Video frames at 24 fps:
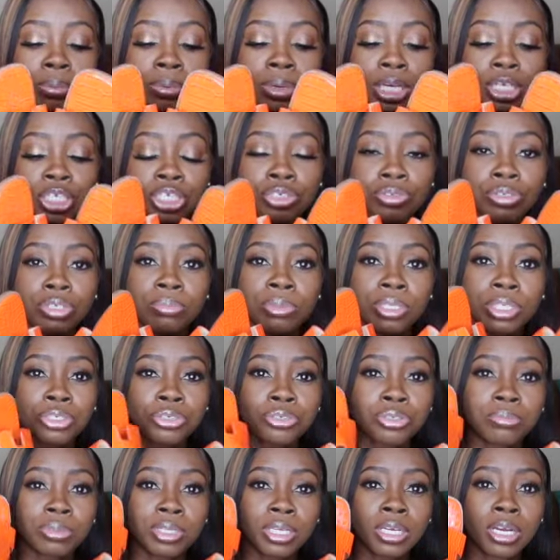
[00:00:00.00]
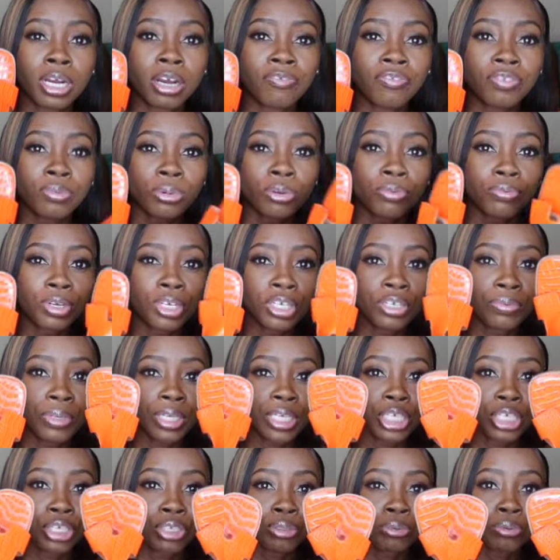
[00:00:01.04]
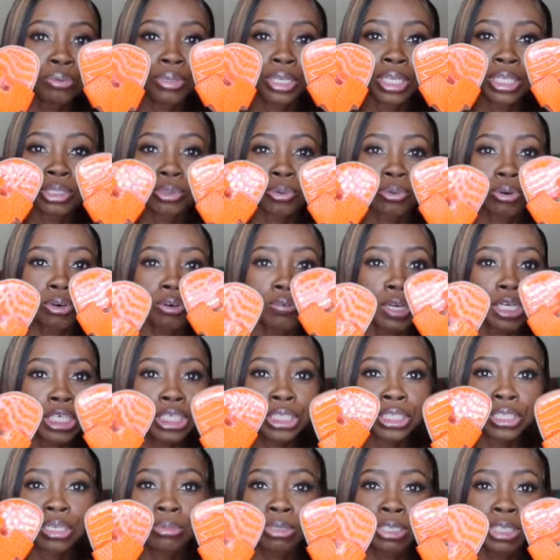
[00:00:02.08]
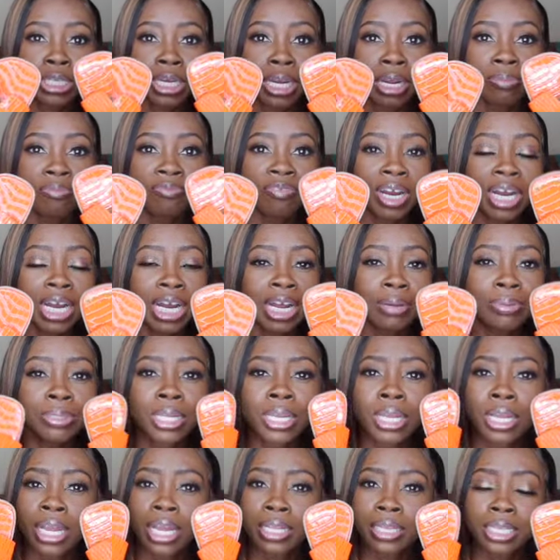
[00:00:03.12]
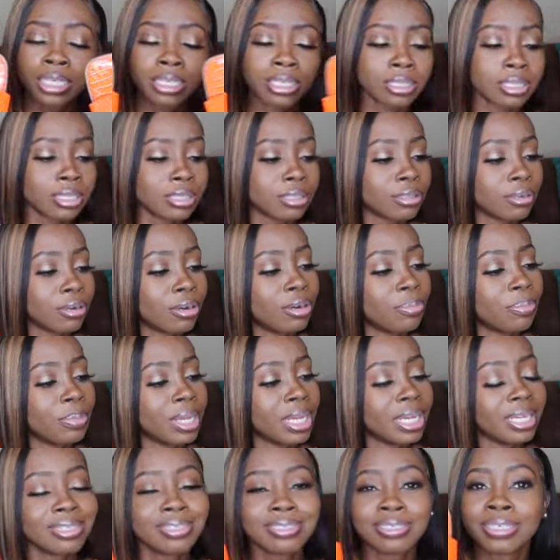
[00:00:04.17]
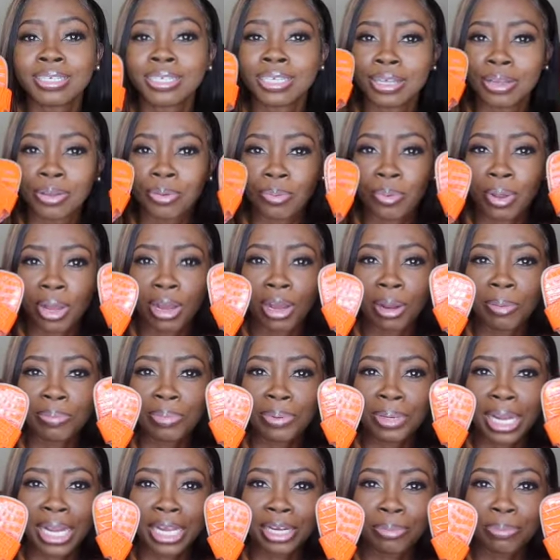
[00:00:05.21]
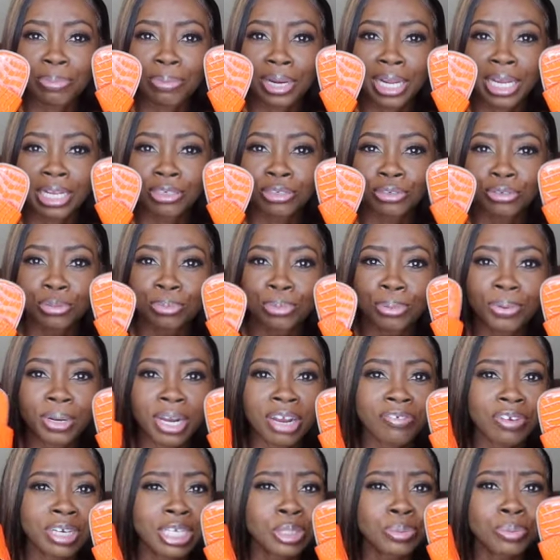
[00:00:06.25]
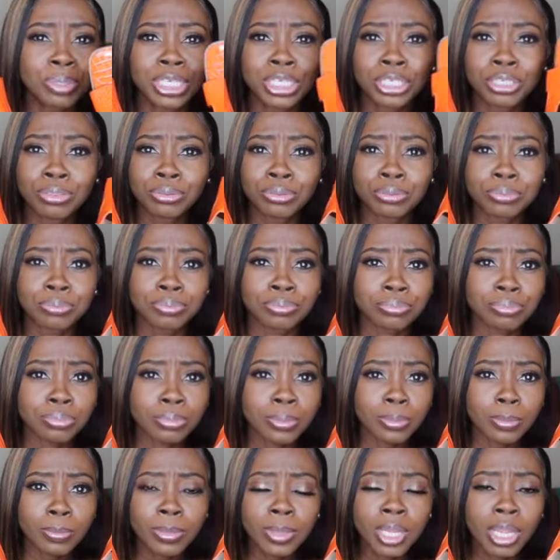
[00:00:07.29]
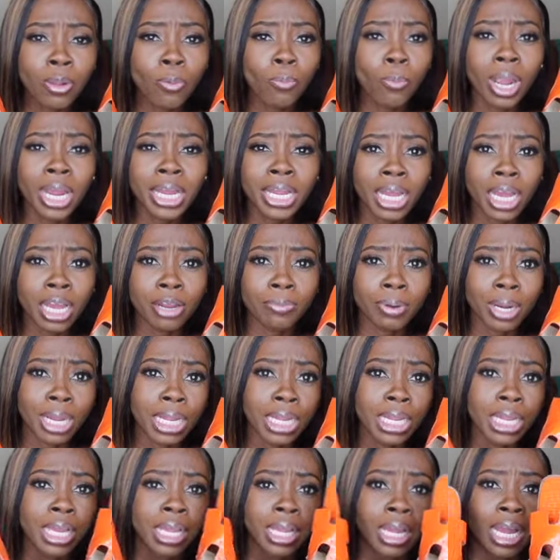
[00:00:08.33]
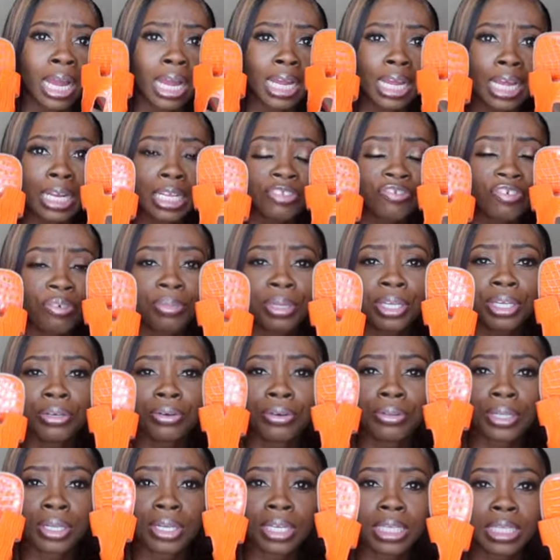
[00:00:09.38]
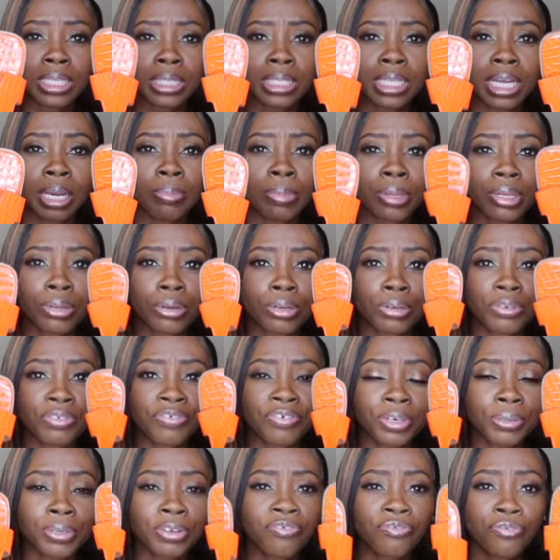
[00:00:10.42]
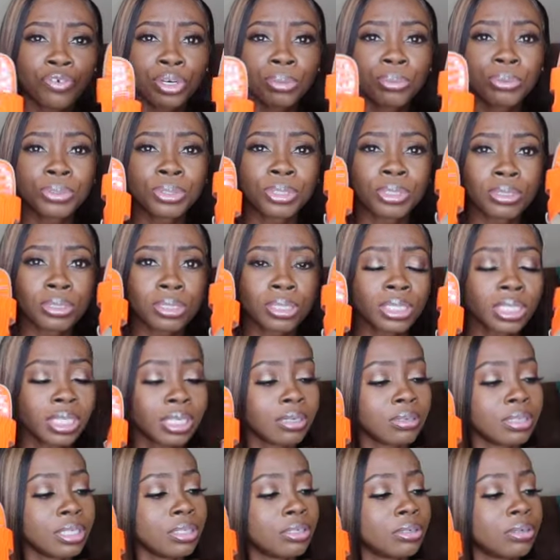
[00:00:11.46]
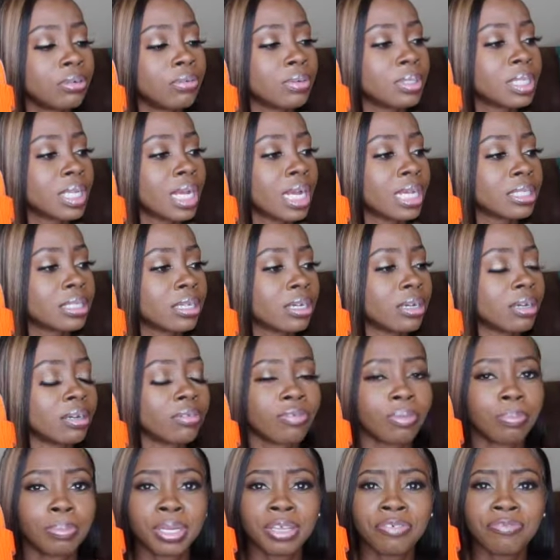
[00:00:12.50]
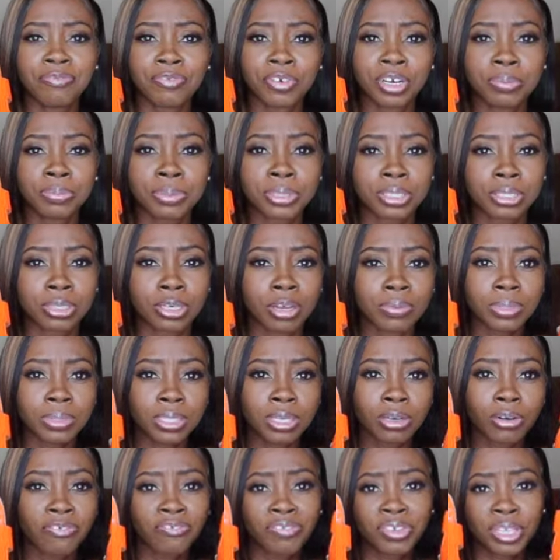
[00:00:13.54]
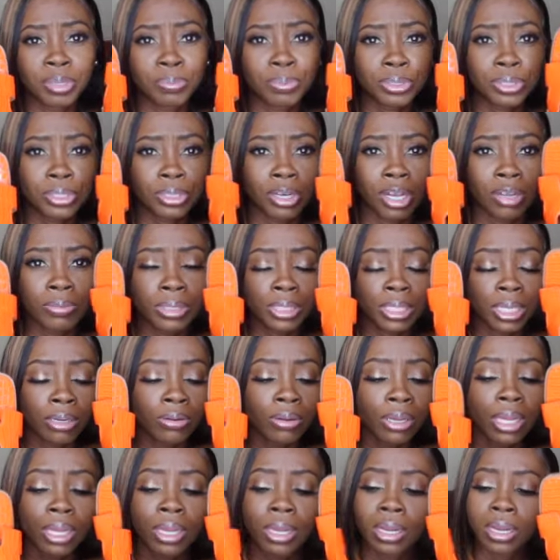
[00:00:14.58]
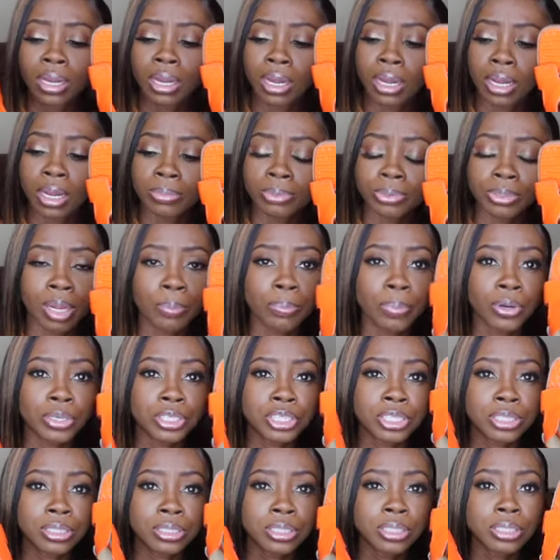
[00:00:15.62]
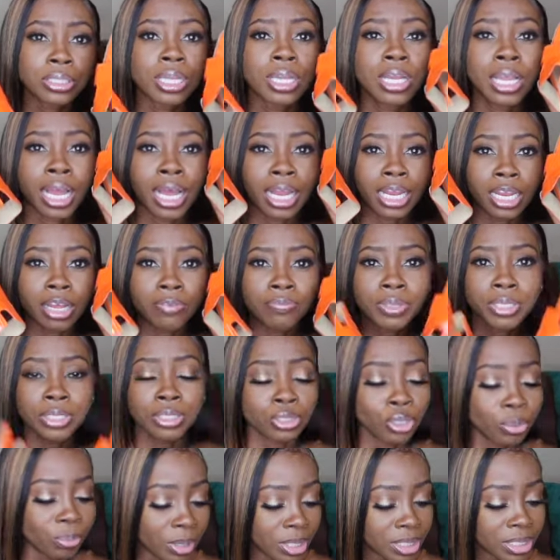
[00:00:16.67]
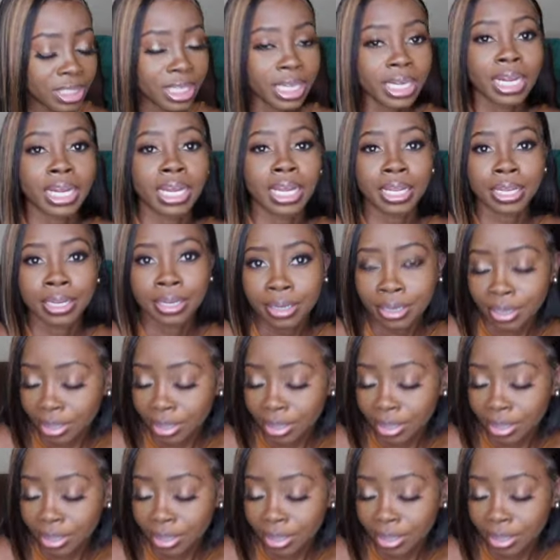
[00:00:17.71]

Extremely comfortable, really cute. It's orange, summertime vibes. I think this is Hermes kind of brand dupe or whatever. It's really cute. Why not, right? I got this from Ego. The link is down below. It was very affordable. It was on sale. Ego always has I believe 40% sale, 50% off sale. So I purchased this. I love this so much that I